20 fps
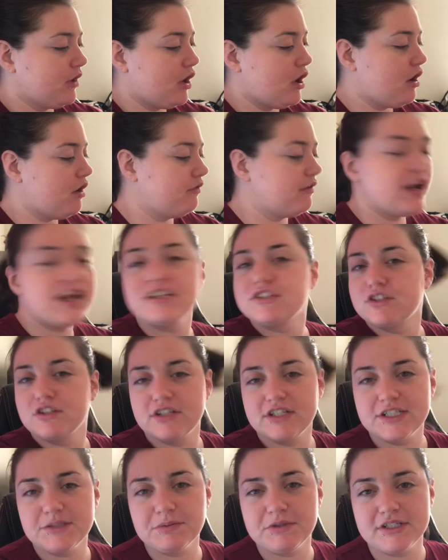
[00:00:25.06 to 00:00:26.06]
Alright, so
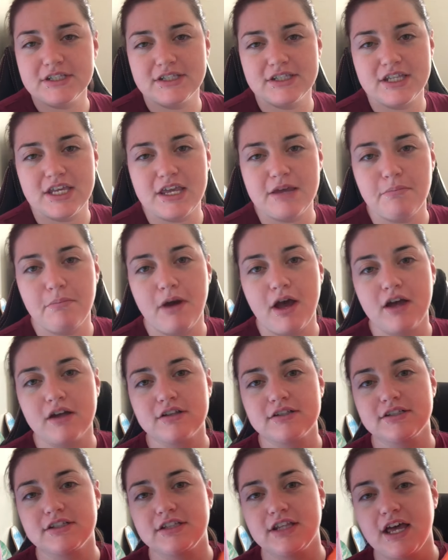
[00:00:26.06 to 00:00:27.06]
this was the
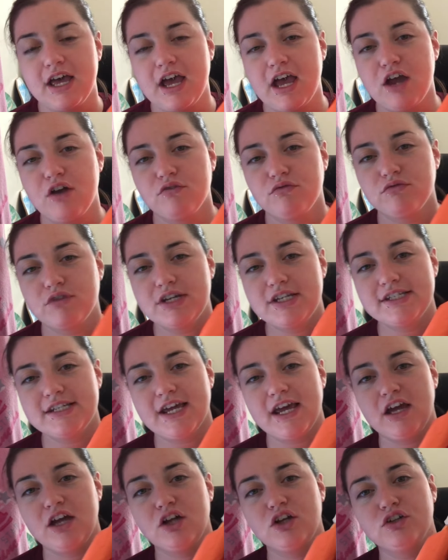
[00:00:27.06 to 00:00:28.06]
box that
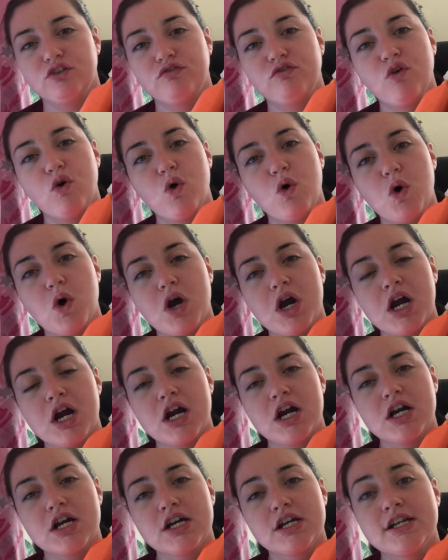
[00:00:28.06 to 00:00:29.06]
retailed
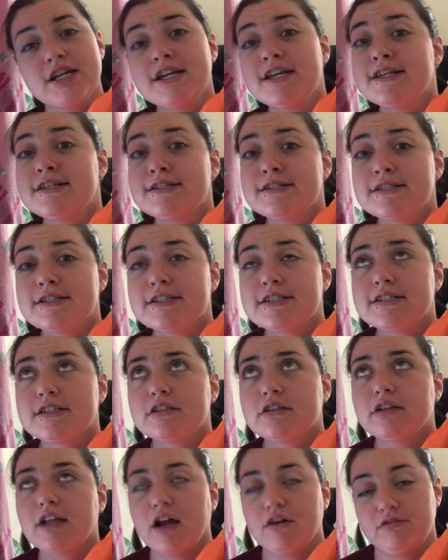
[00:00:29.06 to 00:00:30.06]
for,
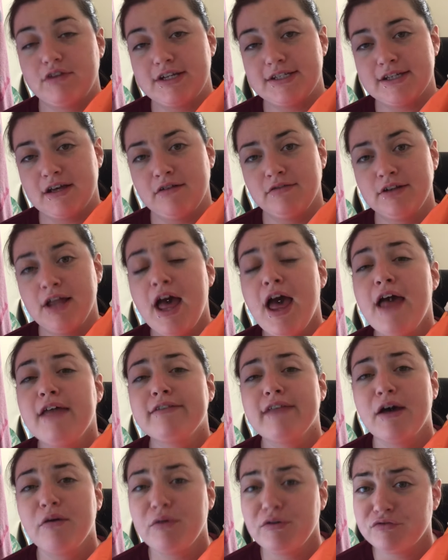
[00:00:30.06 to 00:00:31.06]
not retailed,
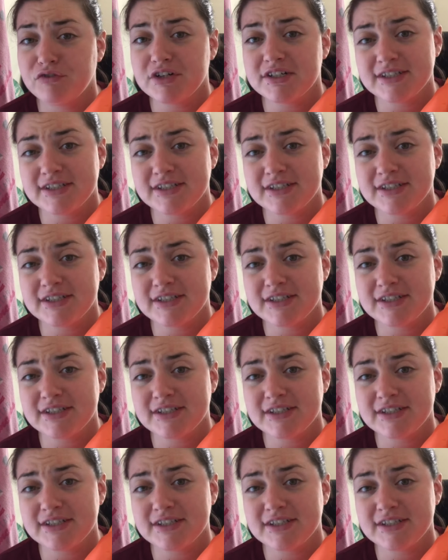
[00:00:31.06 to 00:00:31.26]
that went for